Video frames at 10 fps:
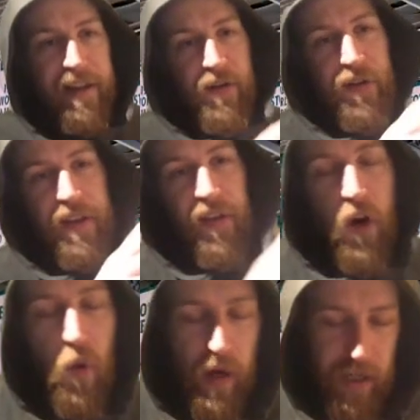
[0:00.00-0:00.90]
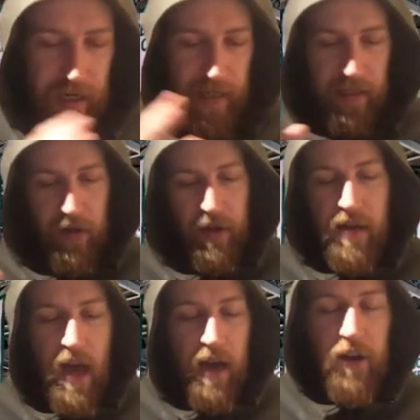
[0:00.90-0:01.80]
is on this. I know where Shaq is on this.
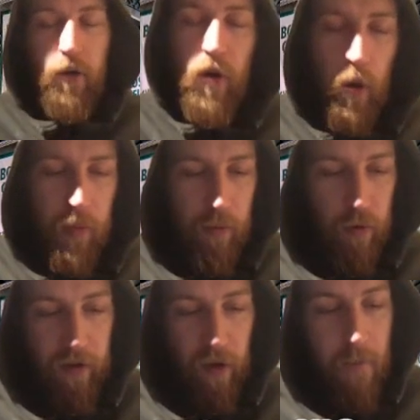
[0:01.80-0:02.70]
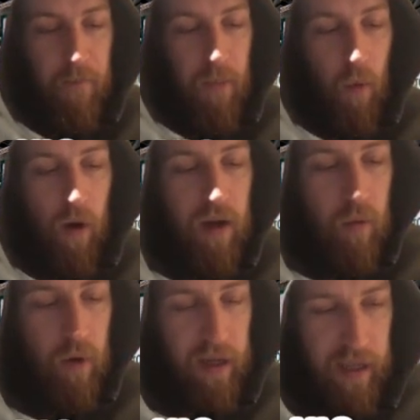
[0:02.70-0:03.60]
I know where a lot of people on this. When
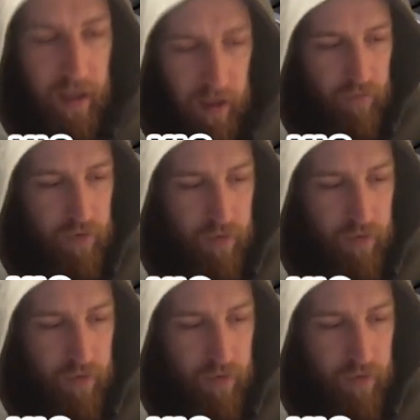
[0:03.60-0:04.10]
I hear the